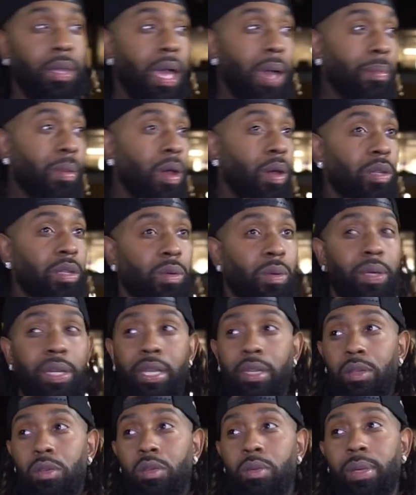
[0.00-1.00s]
I'm the only one
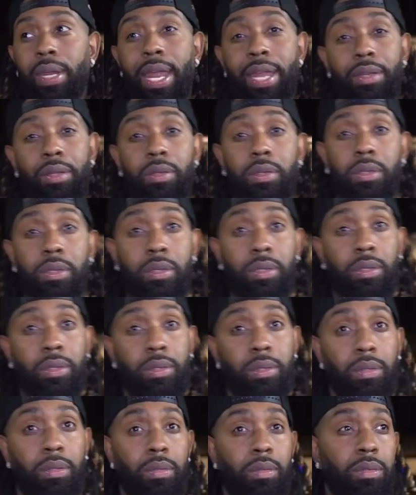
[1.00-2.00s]
that do what I do.
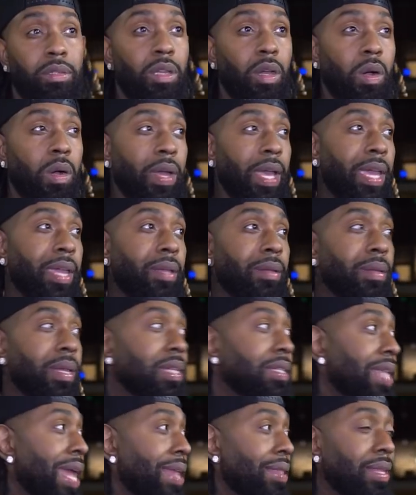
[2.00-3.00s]
So, okay,
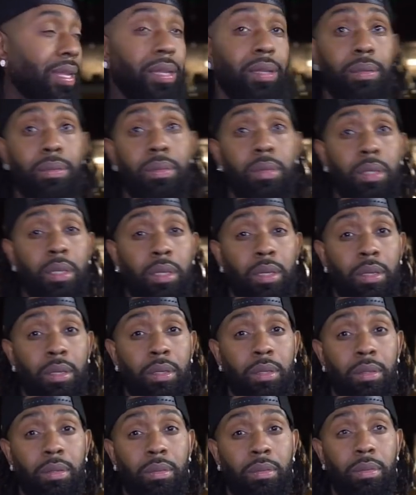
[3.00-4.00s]
it's not them.
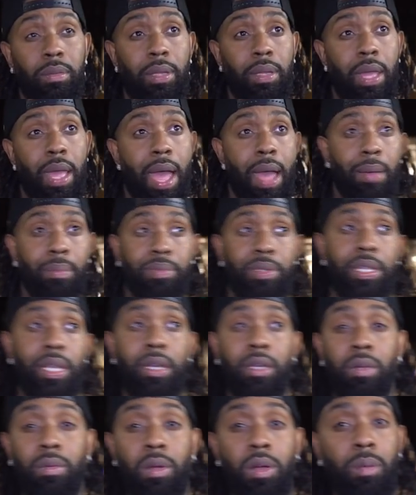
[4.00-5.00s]
I'm
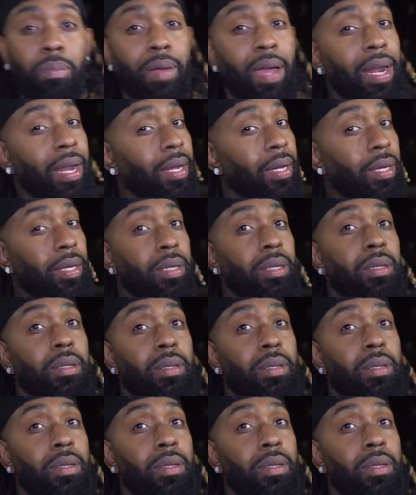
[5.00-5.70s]
selling the wrong product here.